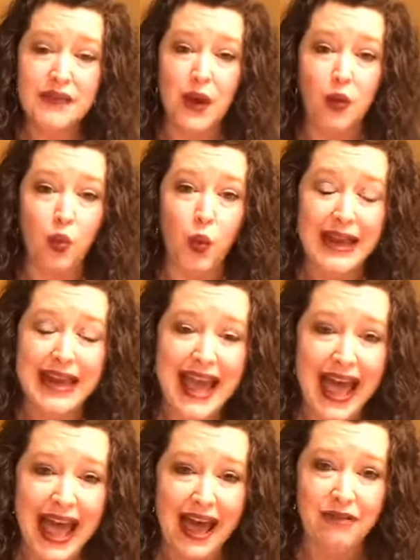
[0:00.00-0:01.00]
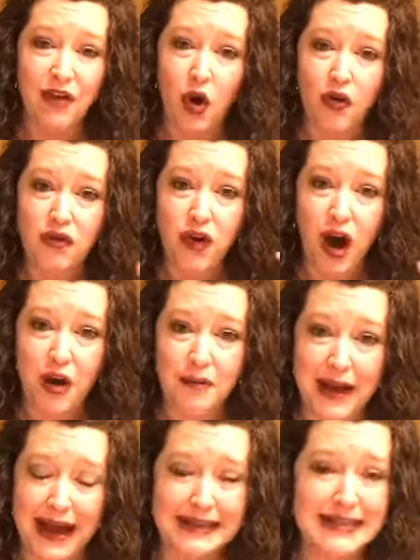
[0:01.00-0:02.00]
that we have over our
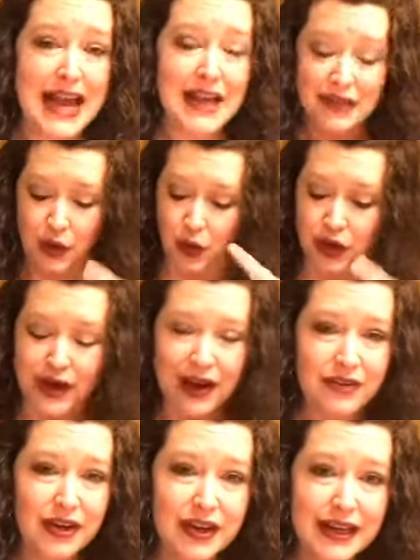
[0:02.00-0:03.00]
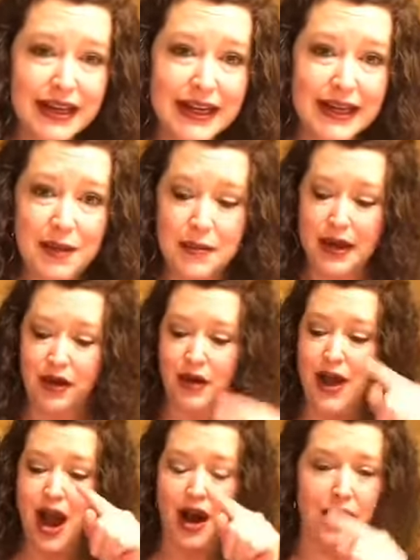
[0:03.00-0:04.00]
minds that we're never going to get any better.
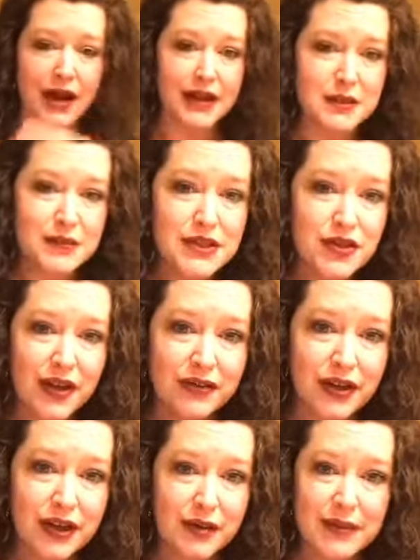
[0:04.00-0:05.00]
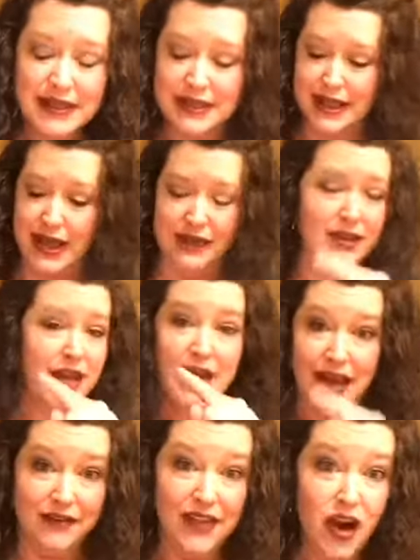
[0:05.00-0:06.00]
Our husbands are never going to be saved.
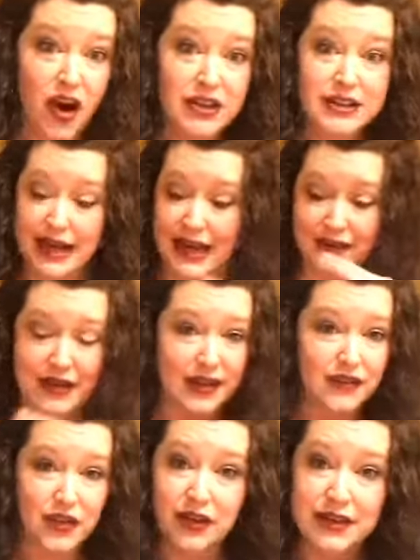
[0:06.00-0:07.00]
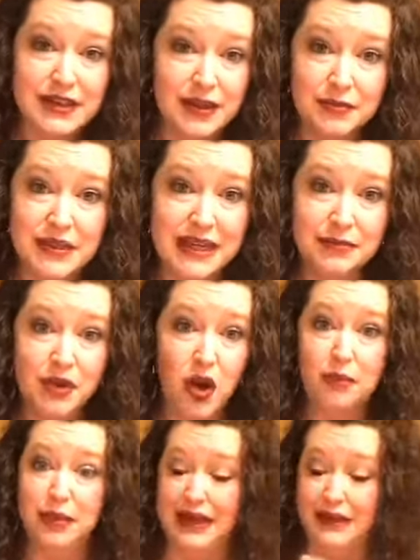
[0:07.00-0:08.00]
If they are saved and if they're in some deep,
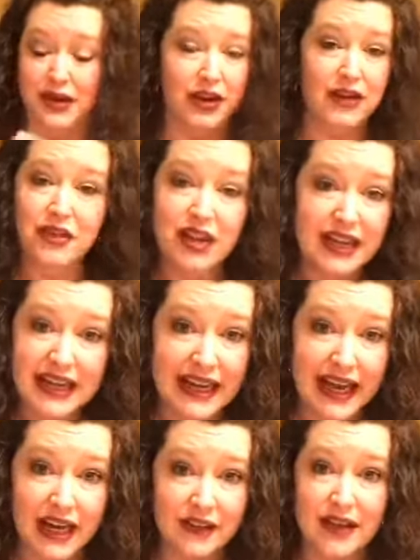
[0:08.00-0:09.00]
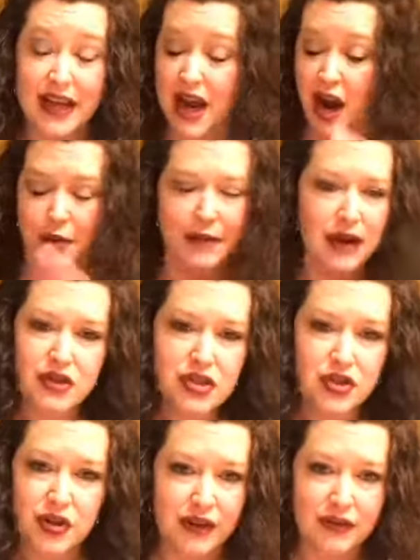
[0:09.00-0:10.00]
dark pit, they're never going to get out of it. Our
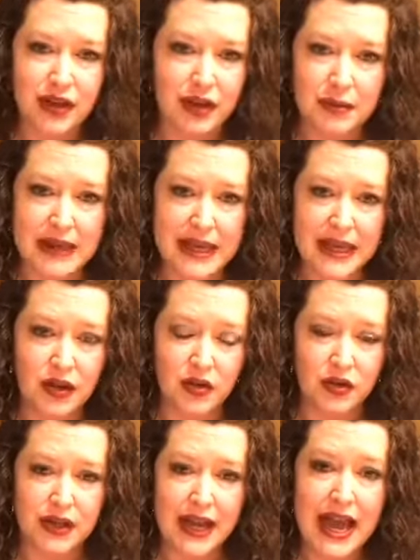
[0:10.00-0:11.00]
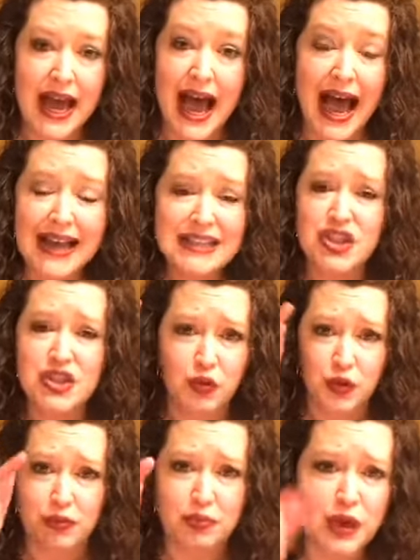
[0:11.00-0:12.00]
marriages are never going to be healed. I just
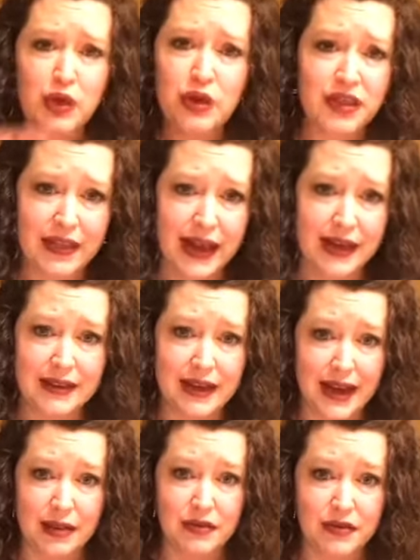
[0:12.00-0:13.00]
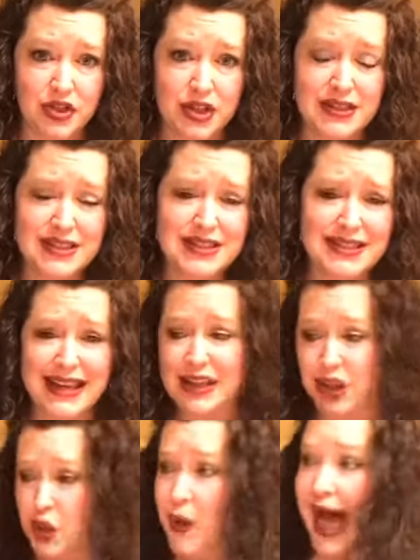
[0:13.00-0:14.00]
rebuke that in the name of Jesus.
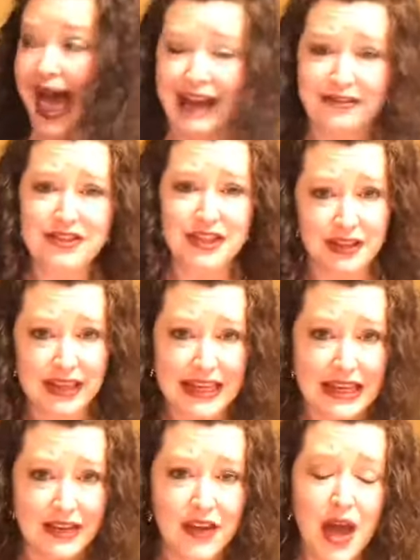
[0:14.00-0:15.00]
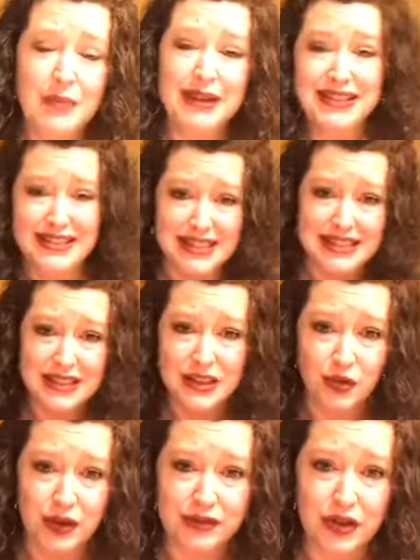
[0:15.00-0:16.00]
Satan, you have to leave because this is
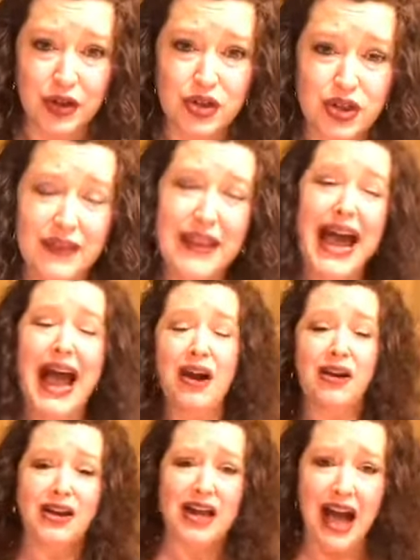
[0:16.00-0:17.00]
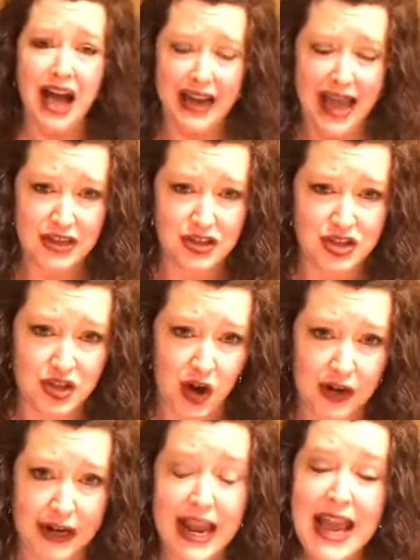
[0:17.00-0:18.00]
a revolution that our God has
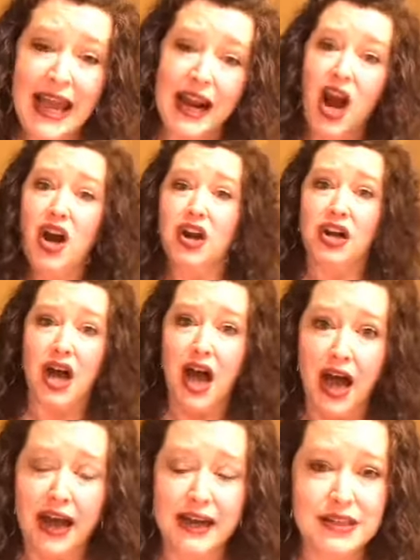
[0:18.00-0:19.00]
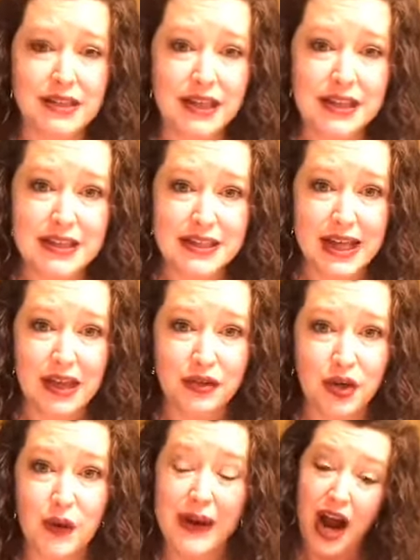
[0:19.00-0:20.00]
started. And our God is going to see it
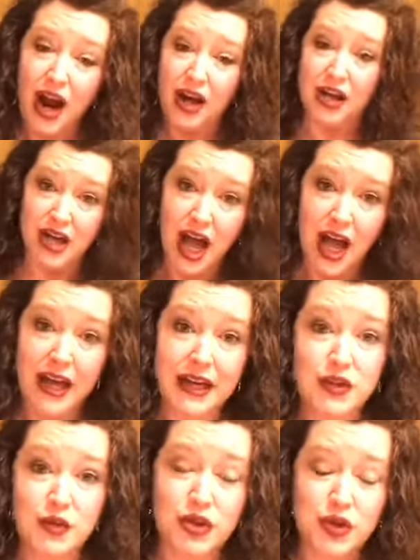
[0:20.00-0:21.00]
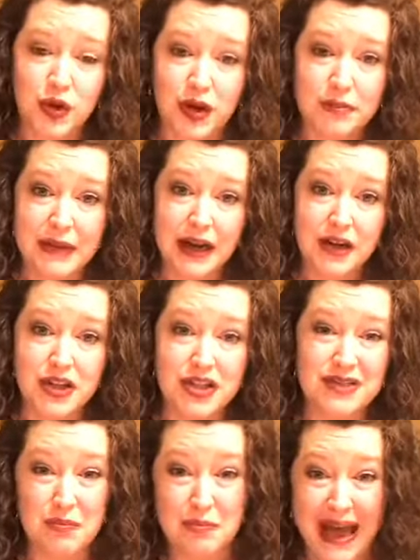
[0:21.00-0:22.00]
through. And our God is restoring
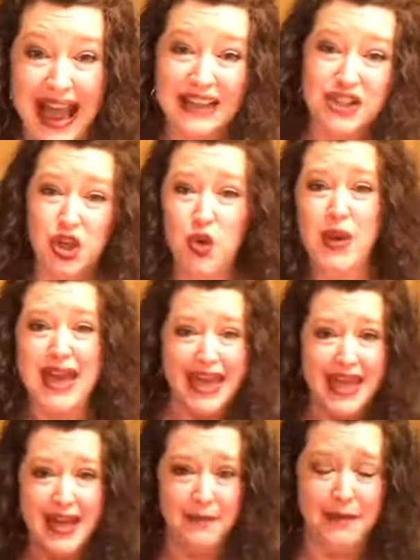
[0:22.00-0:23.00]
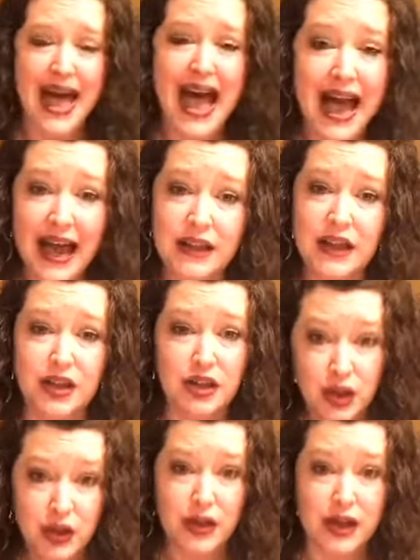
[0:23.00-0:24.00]
marriages back to Him.
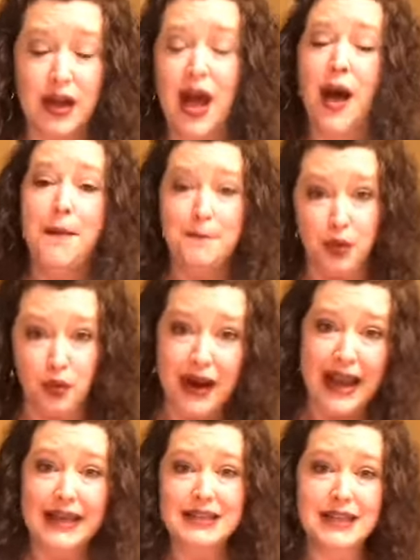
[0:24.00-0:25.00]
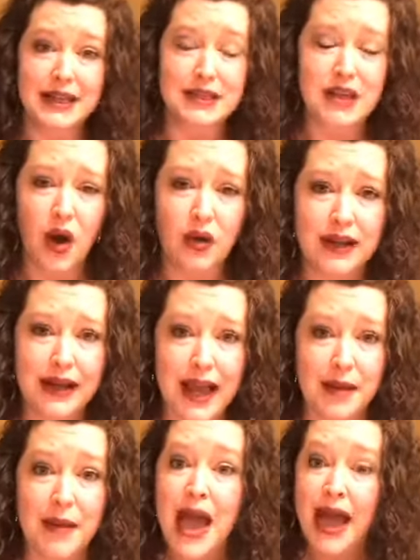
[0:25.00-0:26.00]
Hallelujah. Praise His holy
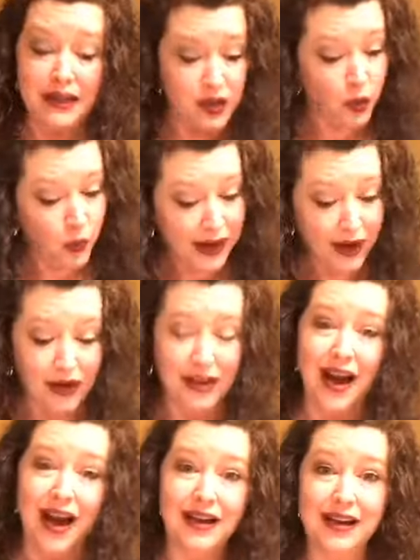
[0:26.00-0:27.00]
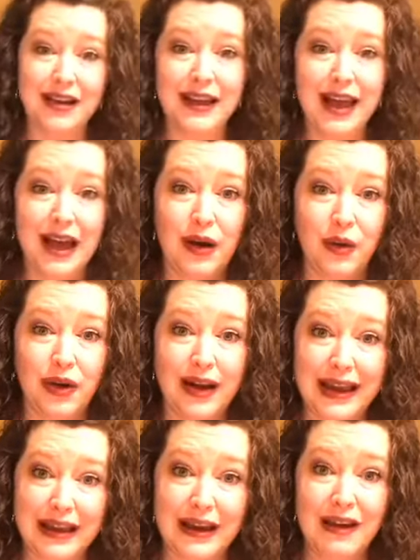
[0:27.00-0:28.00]
name. And so we are not going to cower
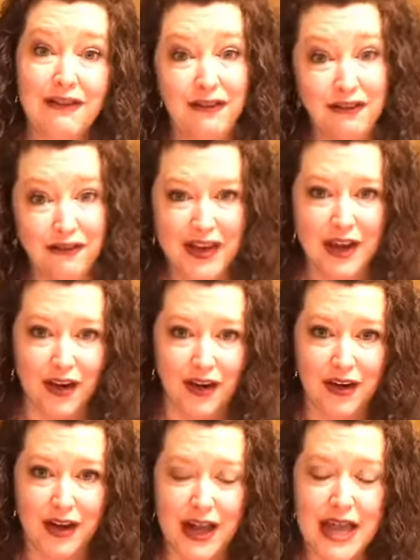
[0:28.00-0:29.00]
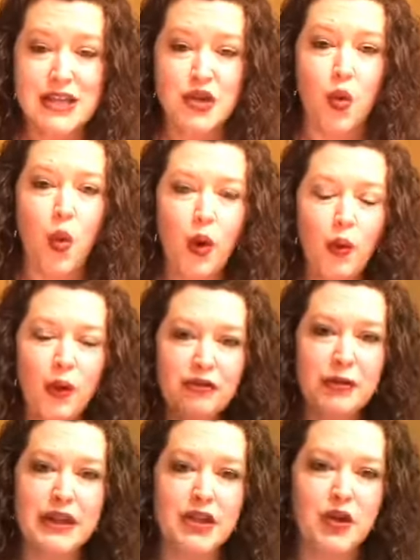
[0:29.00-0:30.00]
in fear. So, what we've
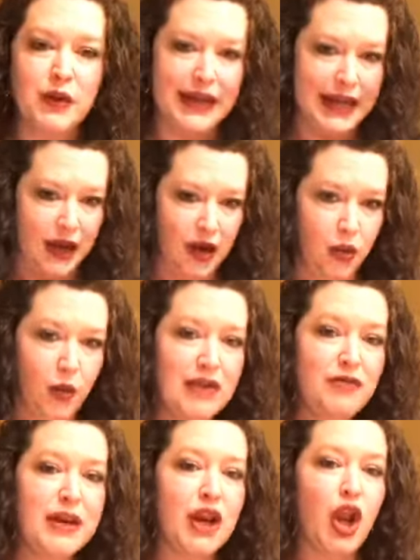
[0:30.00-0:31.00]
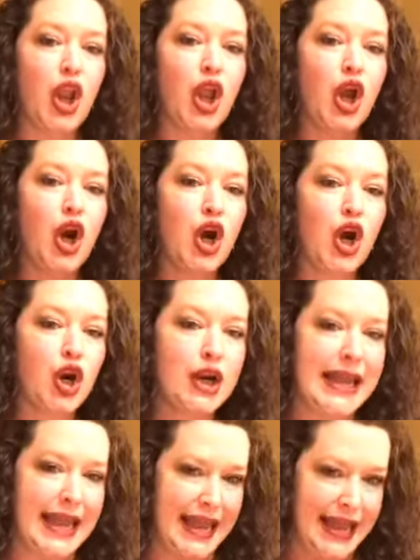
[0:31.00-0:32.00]
been doing here, and we've been
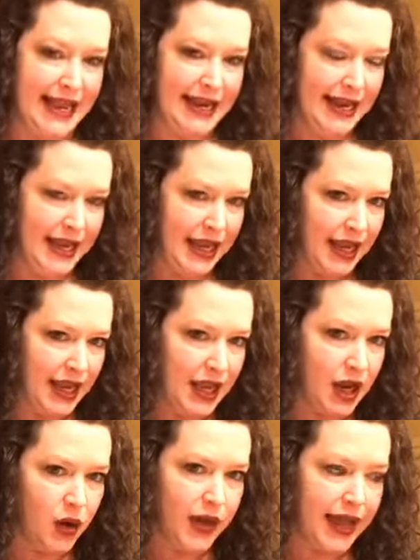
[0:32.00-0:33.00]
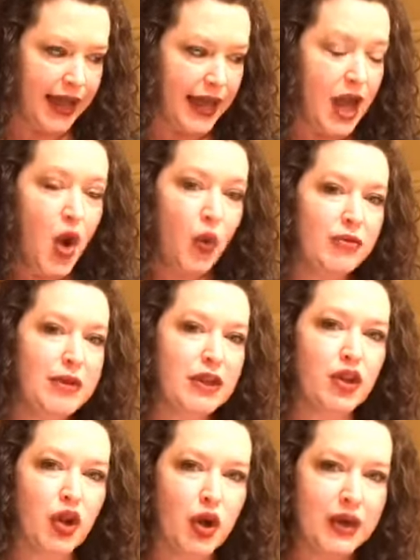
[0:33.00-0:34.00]
learning okay? We've
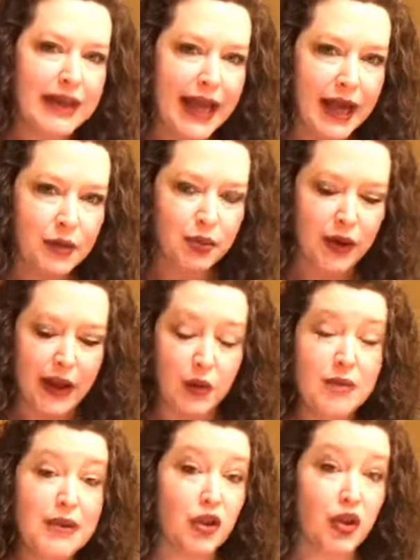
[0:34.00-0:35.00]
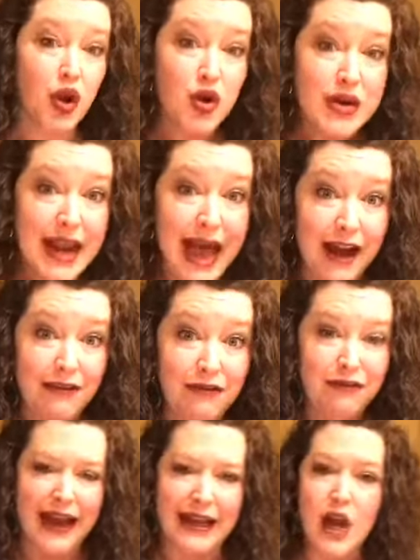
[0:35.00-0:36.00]
been learning how to pray. We've been learning how to
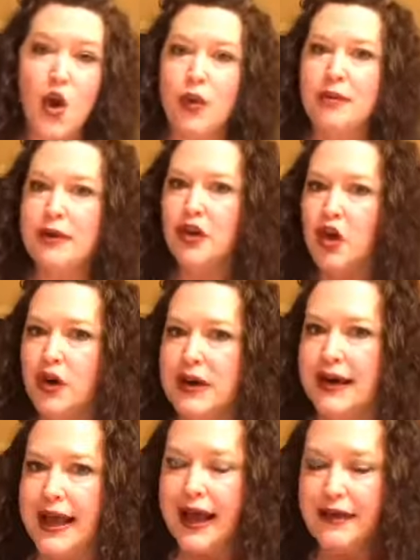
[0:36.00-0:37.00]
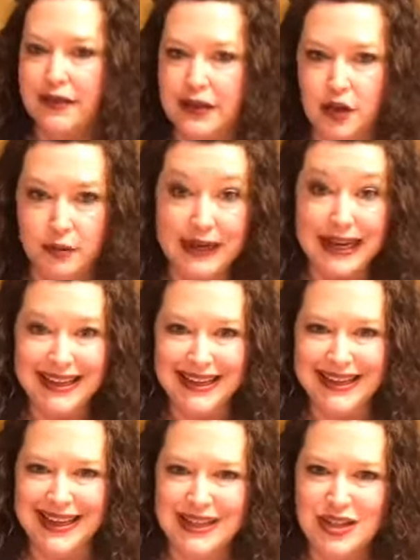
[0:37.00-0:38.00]
fight. We've been learning to have a little bit of
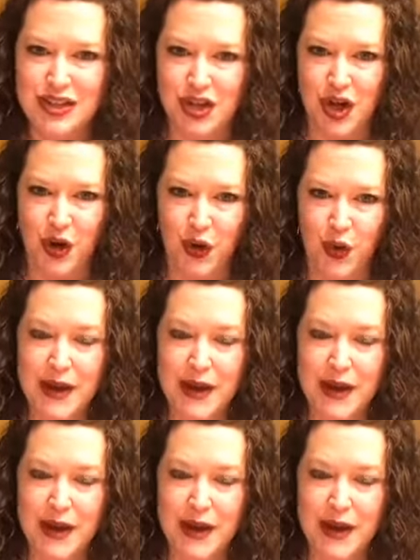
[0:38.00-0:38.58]
gusto